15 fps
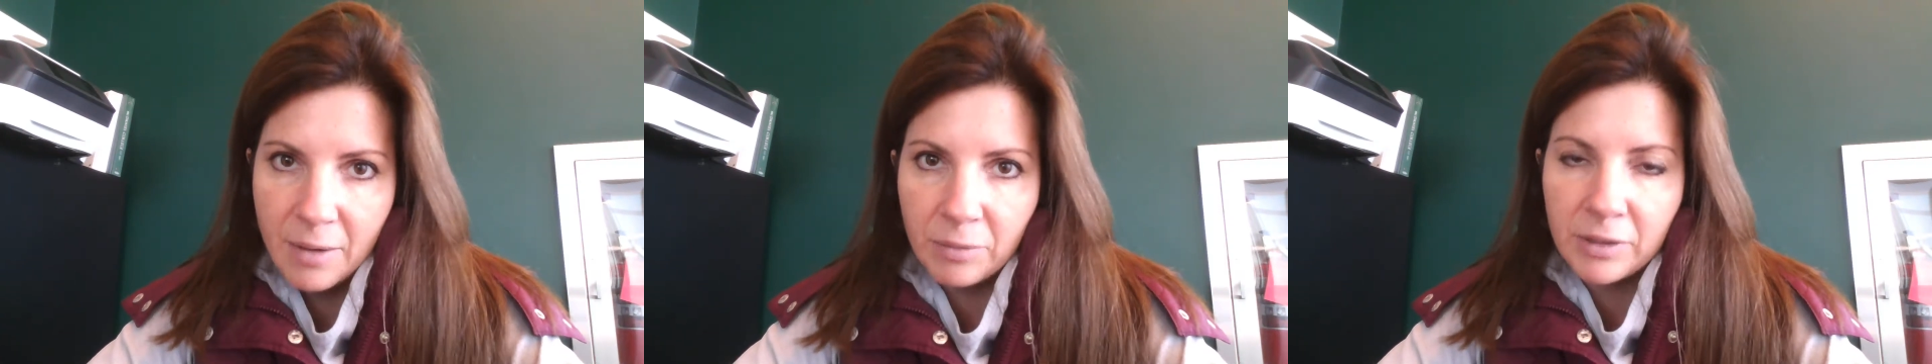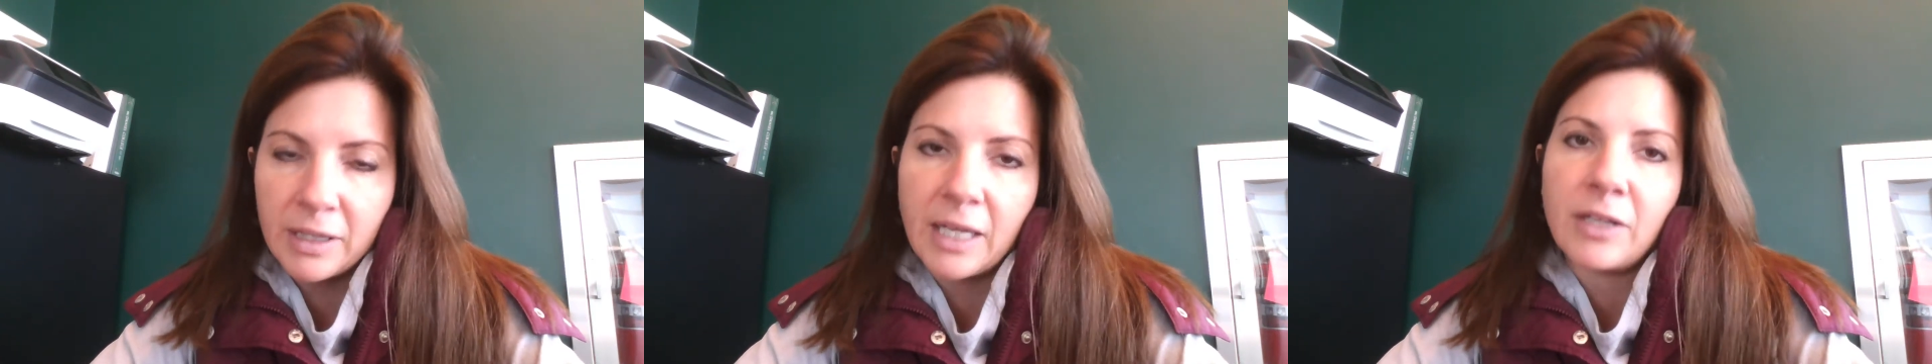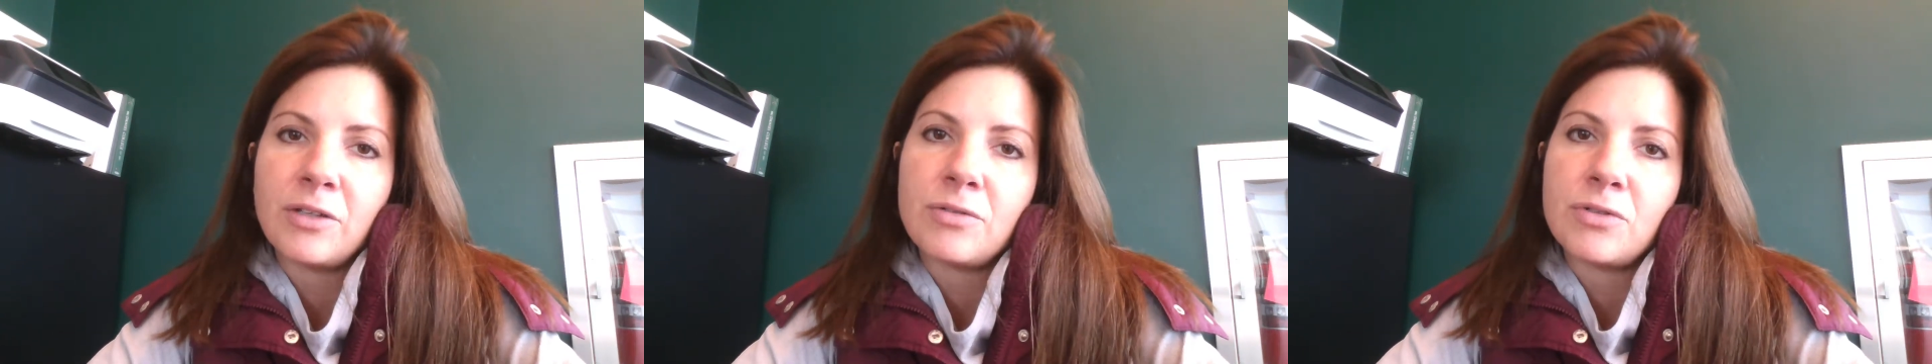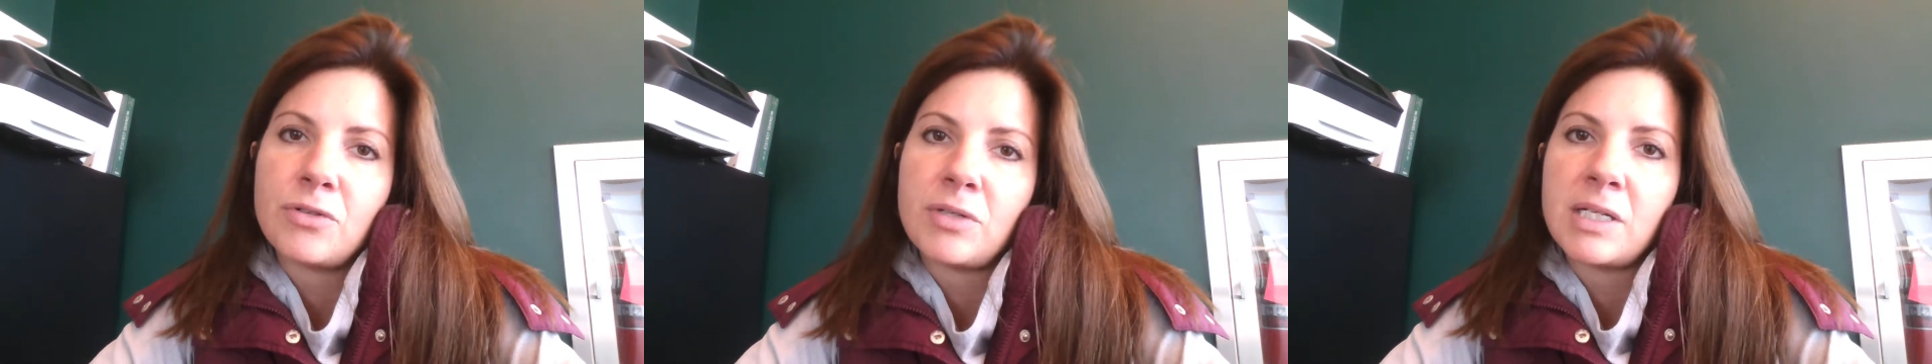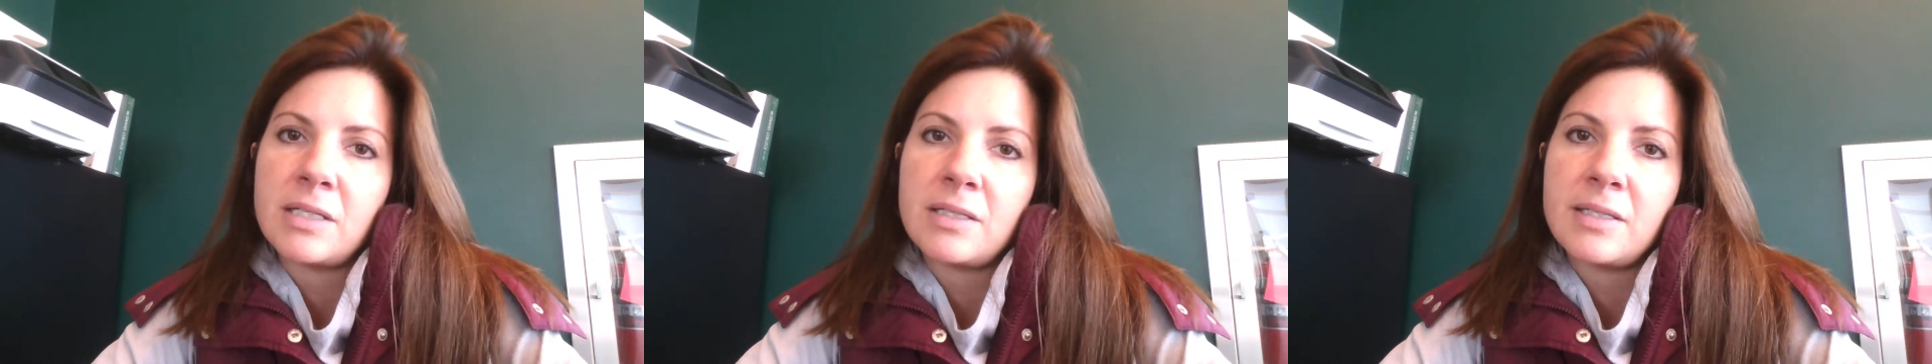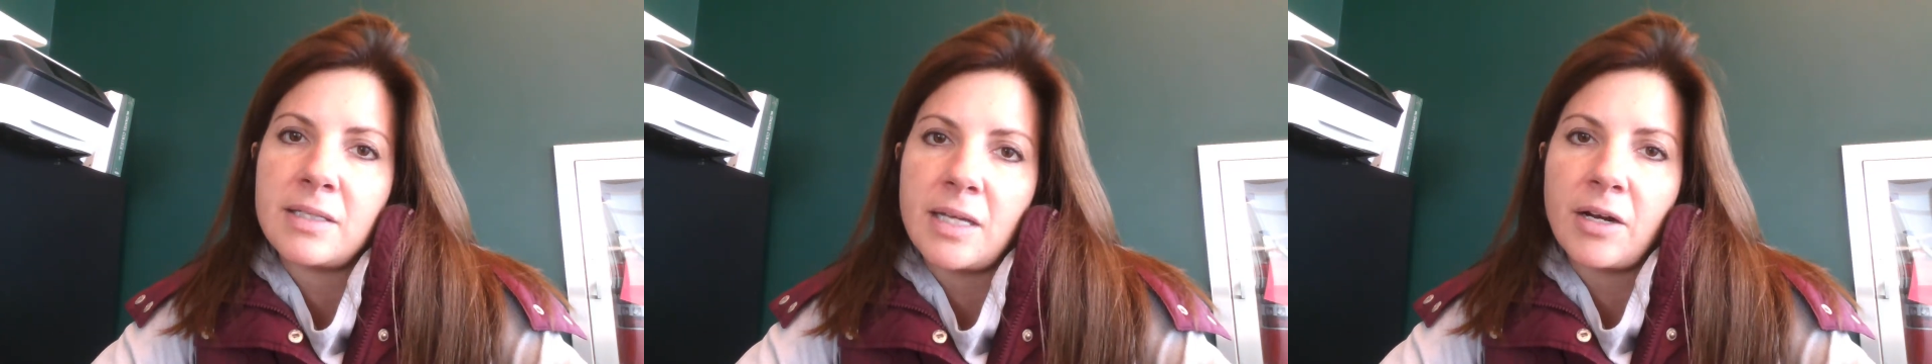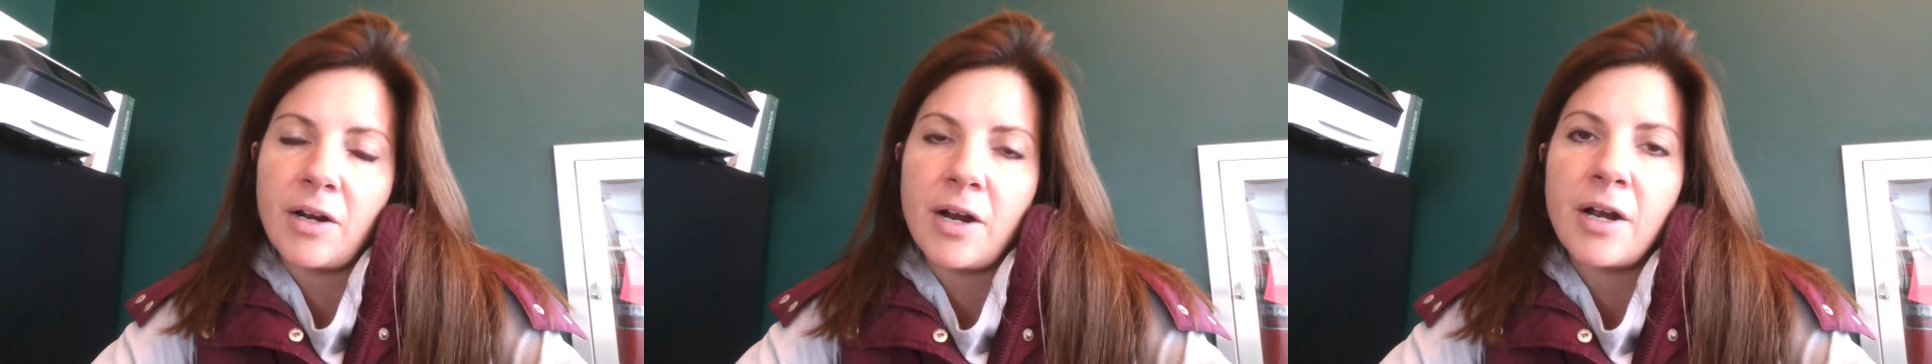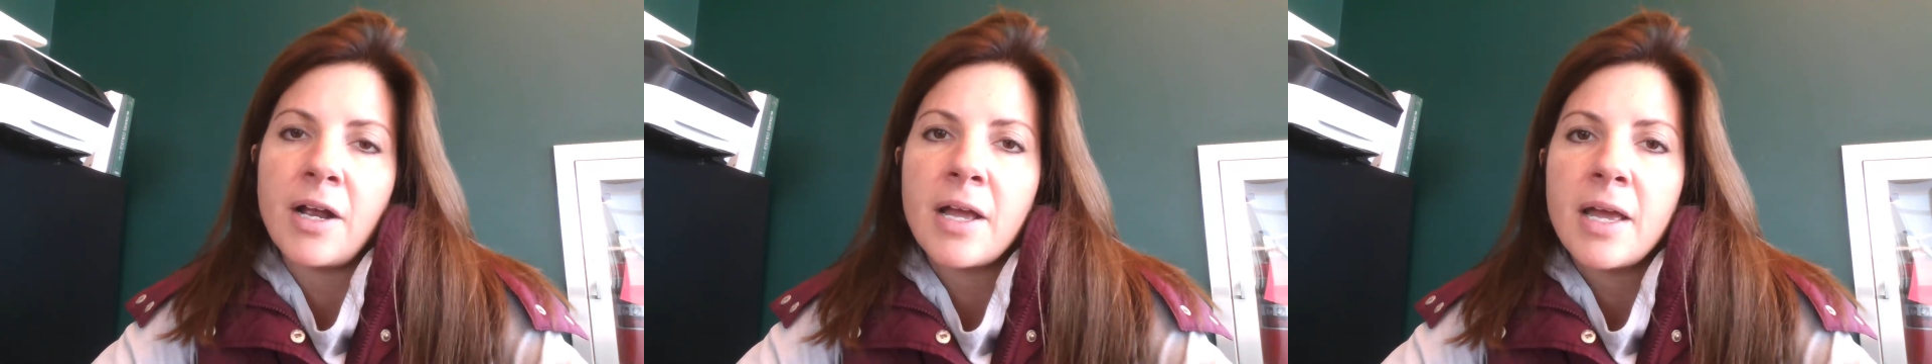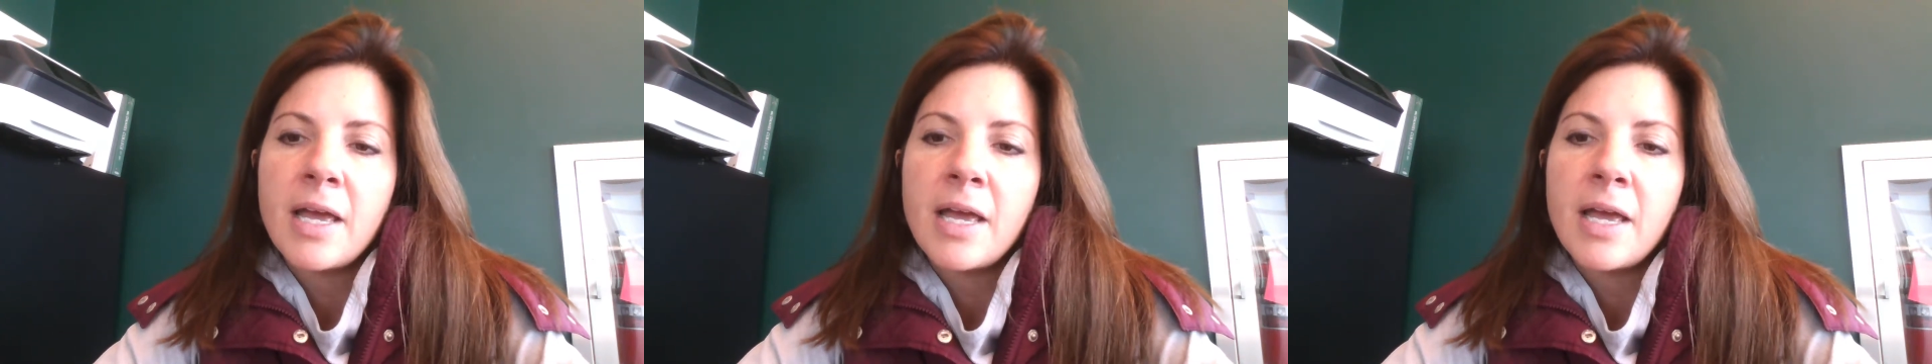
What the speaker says: would like you to consider